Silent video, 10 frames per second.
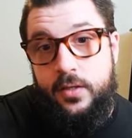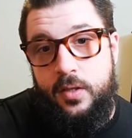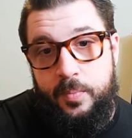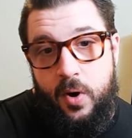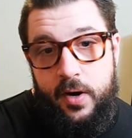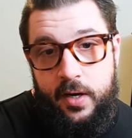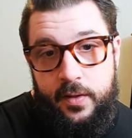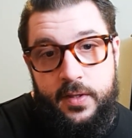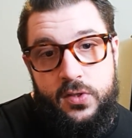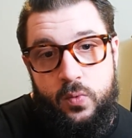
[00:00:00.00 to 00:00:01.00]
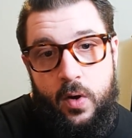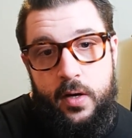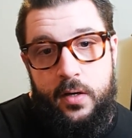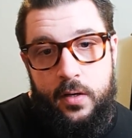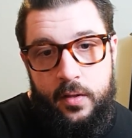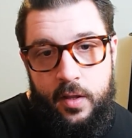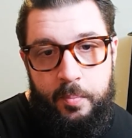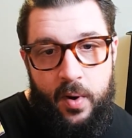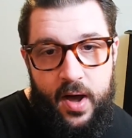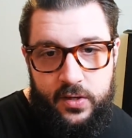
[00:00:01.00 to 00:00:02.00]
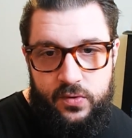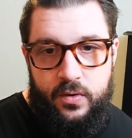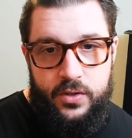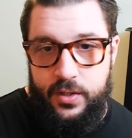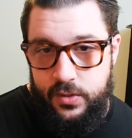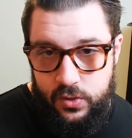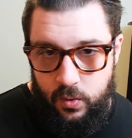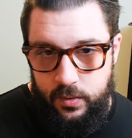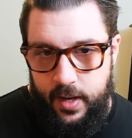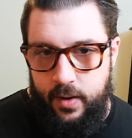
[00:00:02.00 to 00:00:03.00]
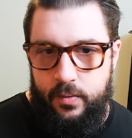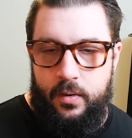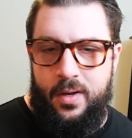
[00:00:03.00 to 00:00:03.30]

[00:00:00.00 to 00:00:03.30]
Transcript: to the party on this one, the box version sold out.